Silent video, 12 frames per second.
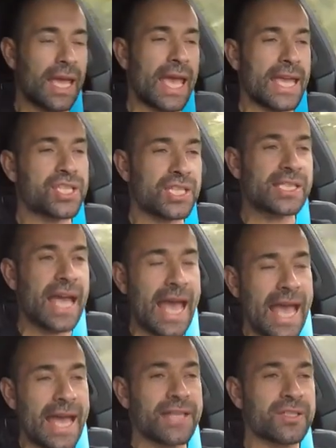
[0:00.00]
It just
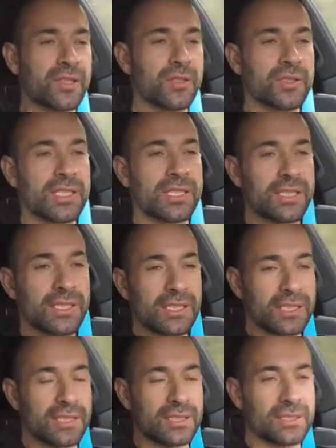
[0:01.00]
handles
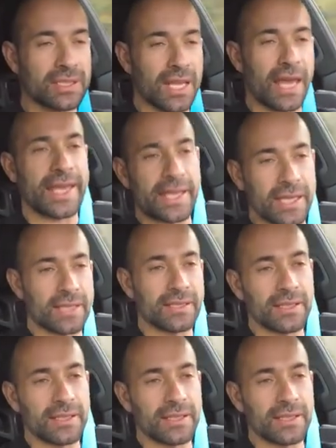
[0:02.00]
like